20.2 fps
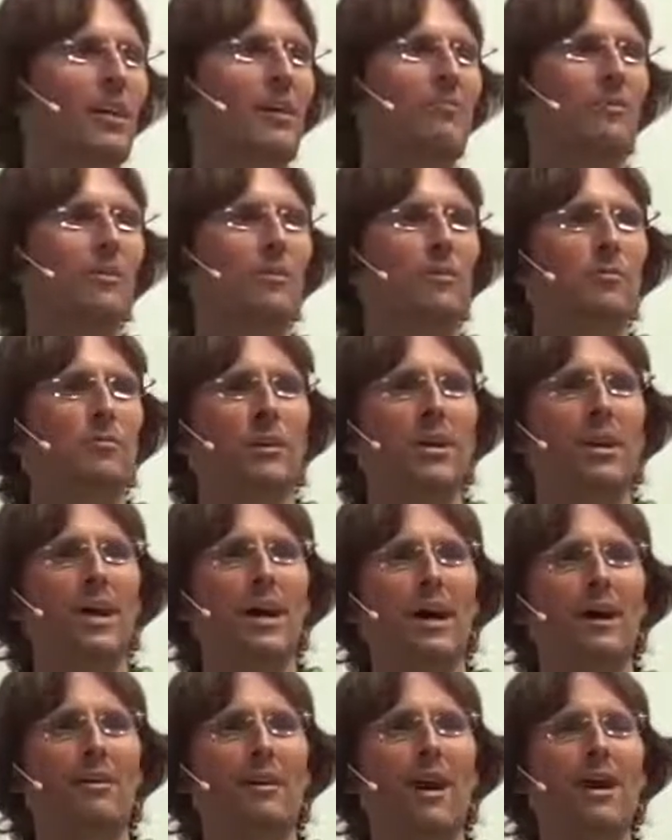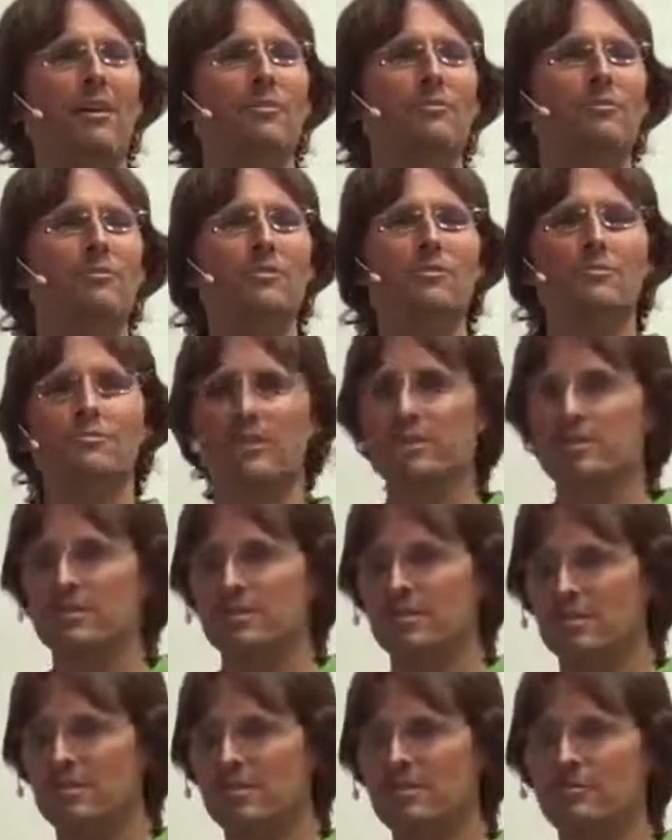whenever we are
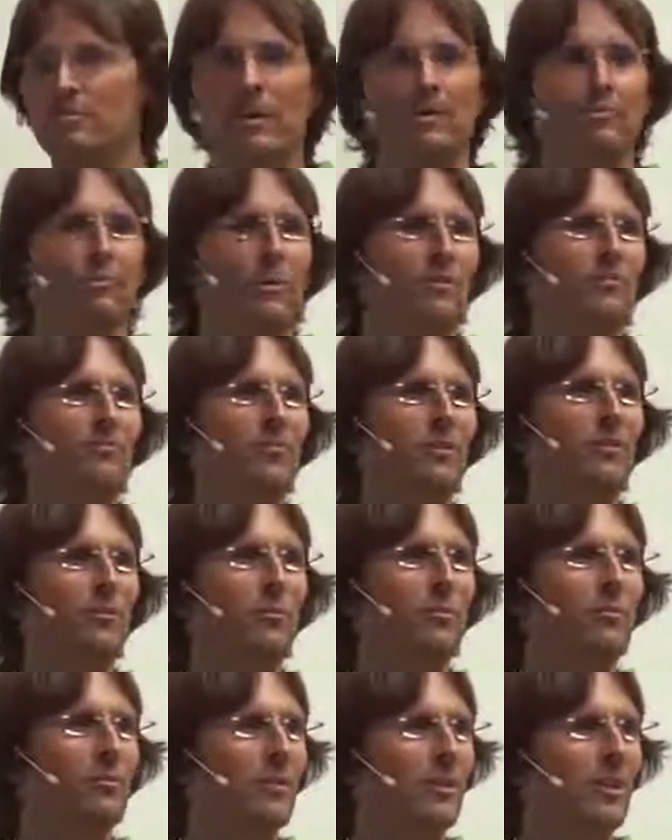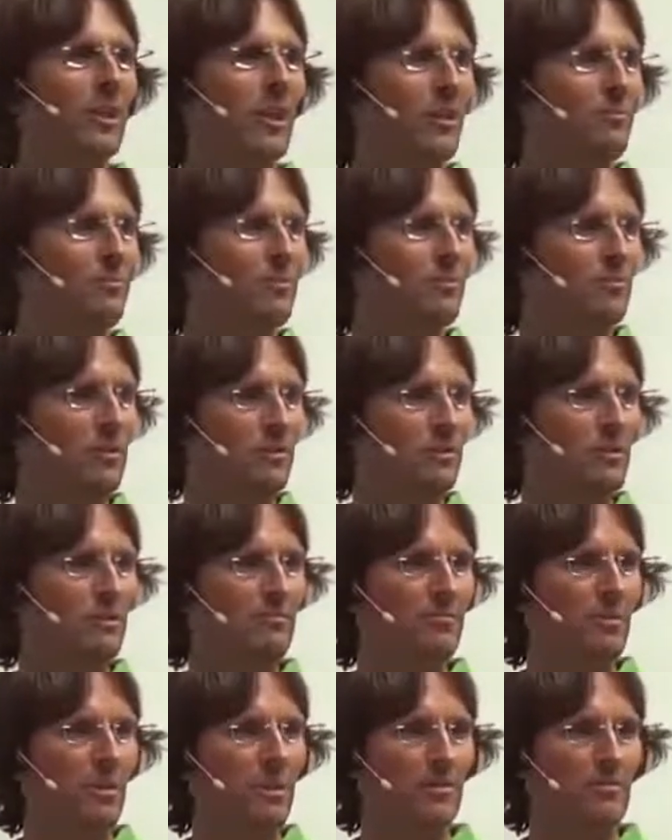unrestricted, when we feel we're in an
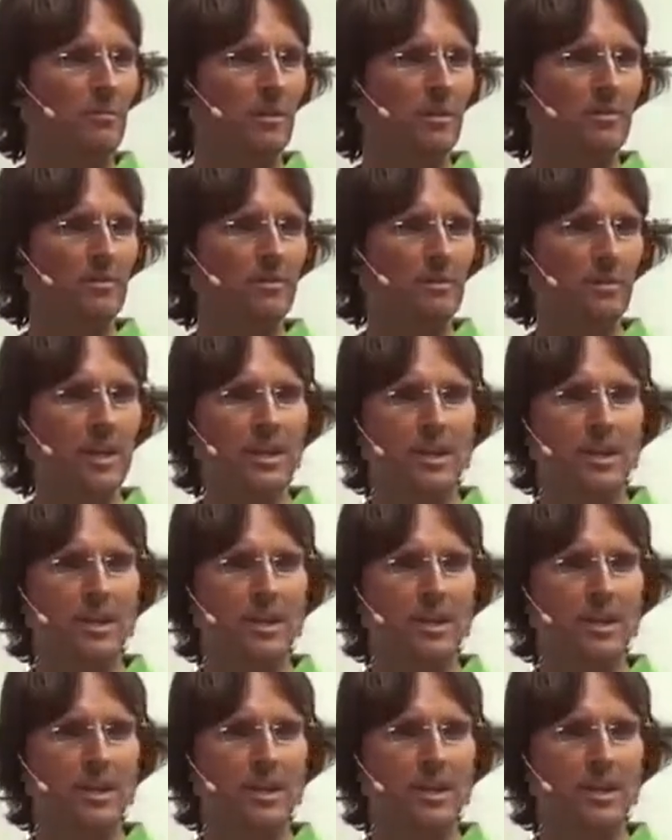unrestricted environment.